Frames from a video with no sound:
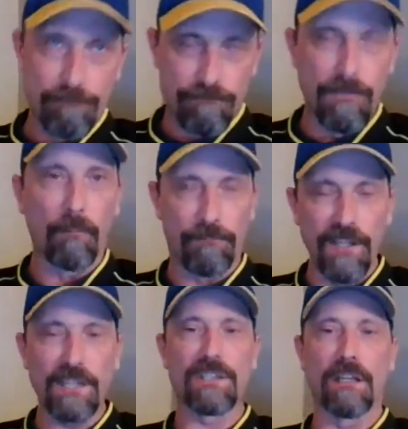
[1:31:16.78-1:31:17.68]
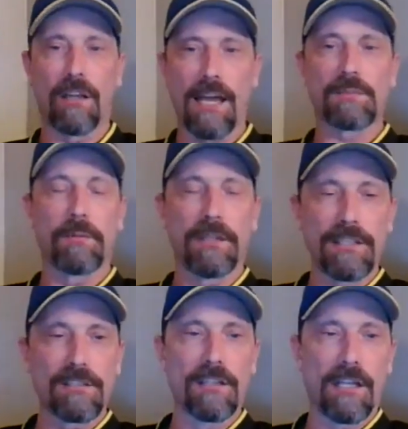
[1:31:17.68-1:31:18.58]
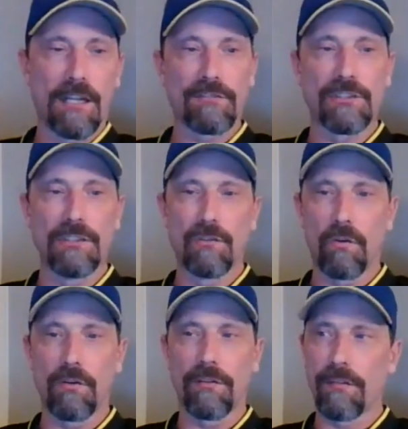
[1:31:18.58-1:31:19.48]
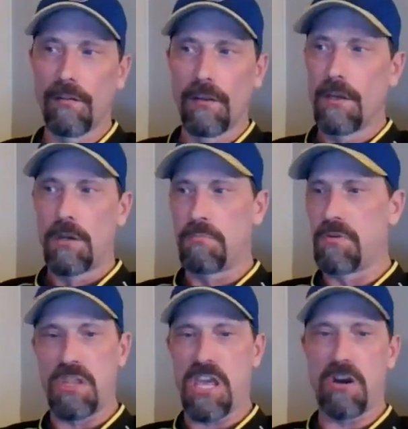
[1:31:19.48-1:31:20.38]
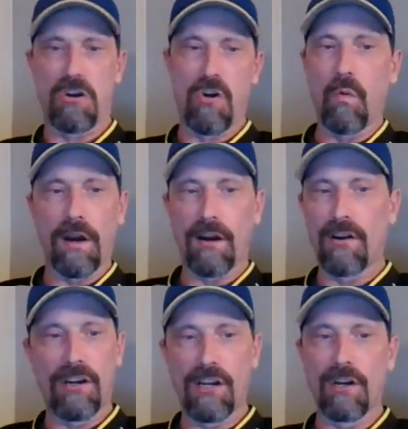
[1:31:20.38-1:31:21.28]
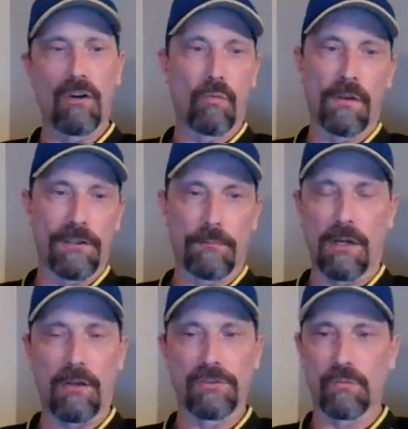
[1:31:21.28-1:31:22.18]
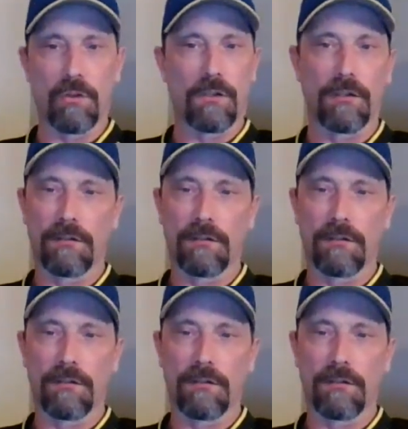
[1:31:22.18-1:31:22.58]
They'll finish in last place in the NFC North, but they are nowhere near what the Browns were.